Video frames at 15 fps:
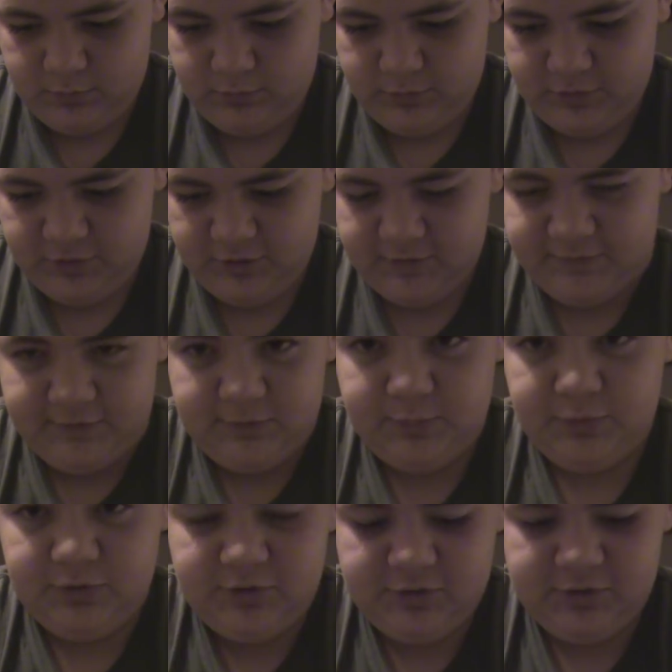see if I
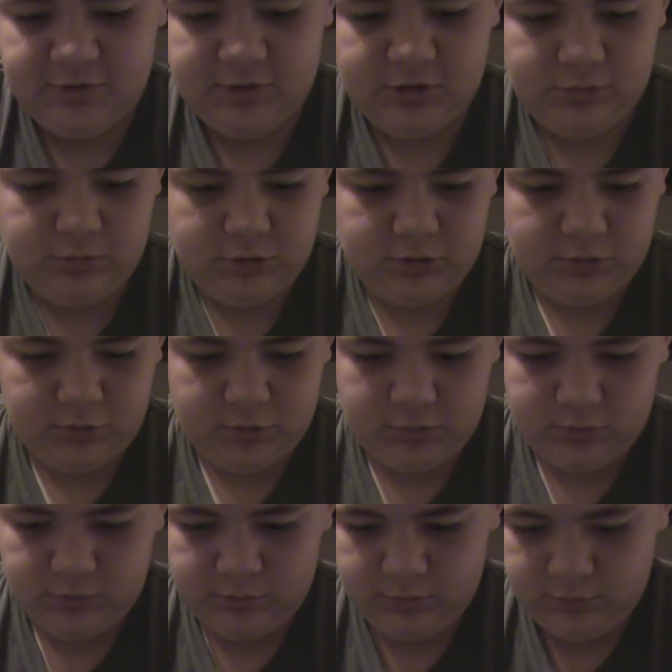can put the slide back
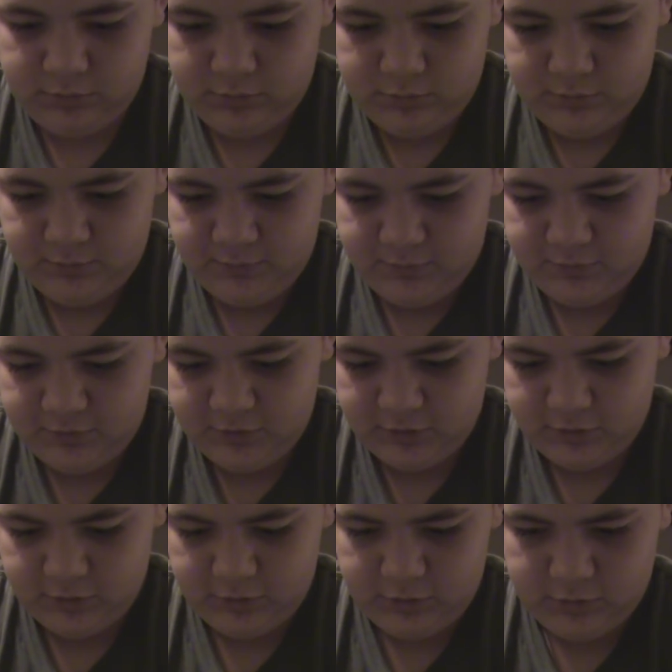on for a
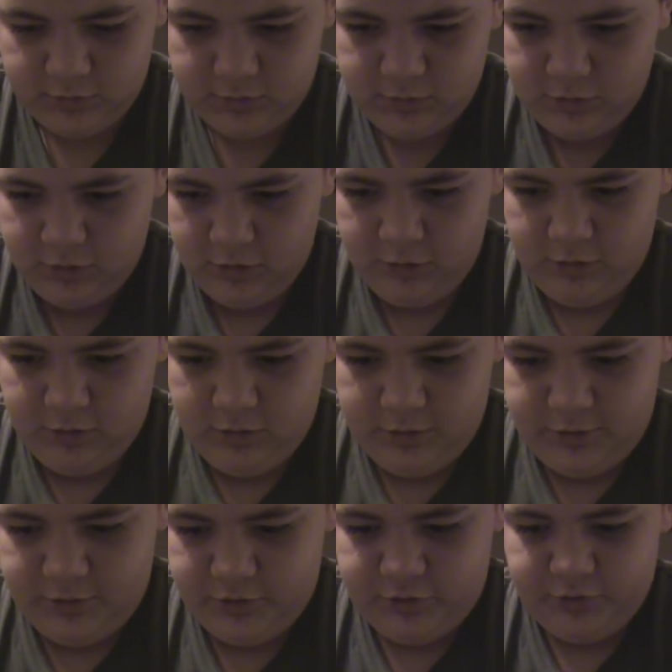second here.
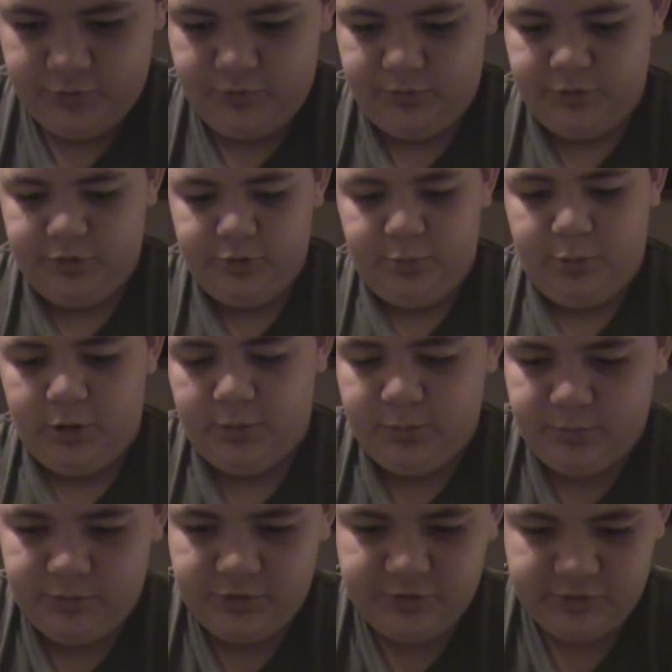I can show you another
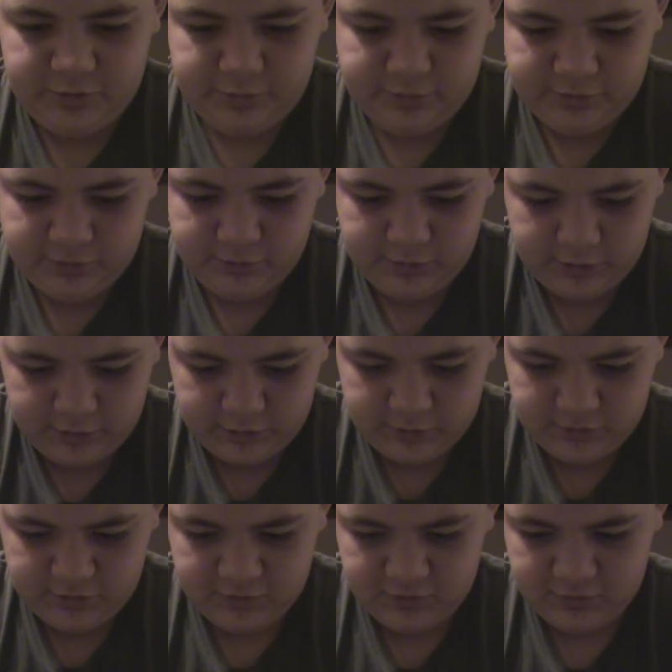problem that this pistol
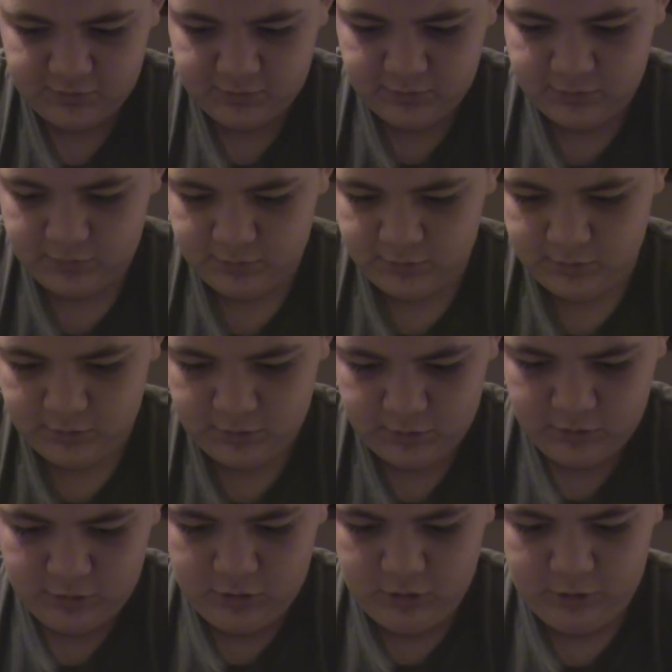has.
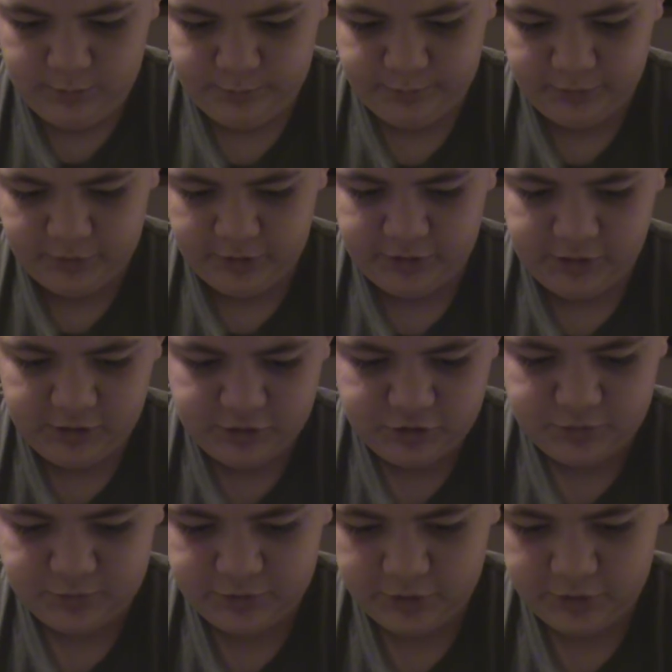But I think just with